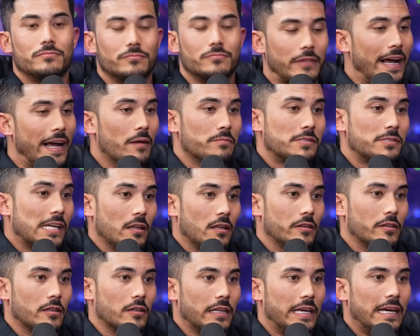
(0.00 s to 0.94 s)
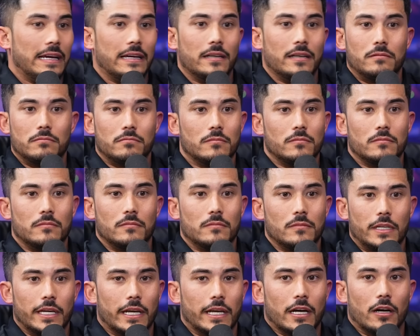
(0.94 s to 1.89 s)
Like, yeah. I'm selling the lead,
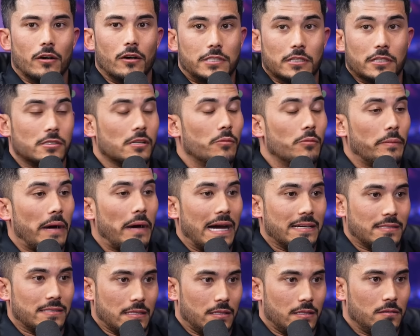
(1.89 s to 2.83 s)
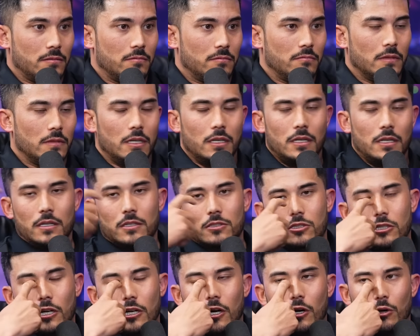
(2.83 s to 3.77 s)
you know, till someone buys it.
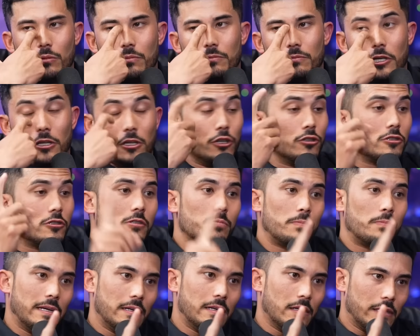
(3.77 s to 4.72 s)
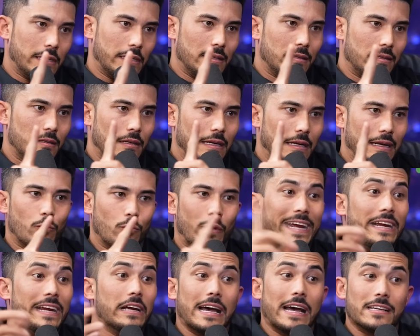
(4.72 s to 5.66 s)
So you lose speed to lead. And
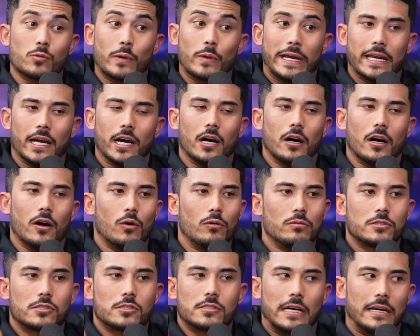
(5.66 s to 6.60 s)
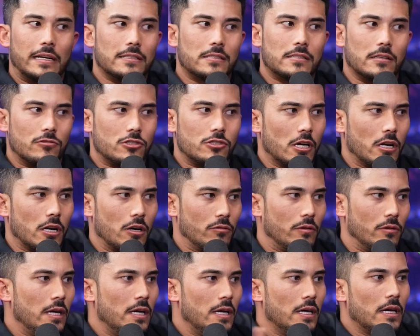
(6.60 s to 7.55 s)
we, as we know, studies have
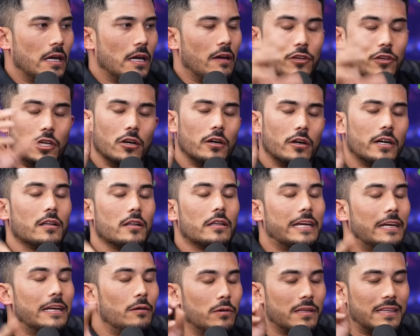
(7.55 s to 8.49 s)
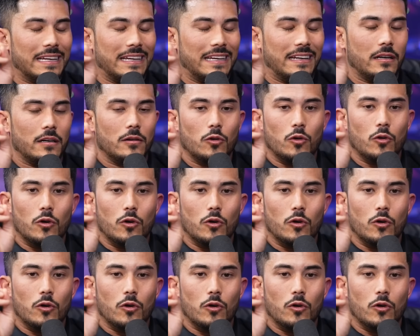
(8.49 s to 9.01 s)
shown if you don't hit a lead within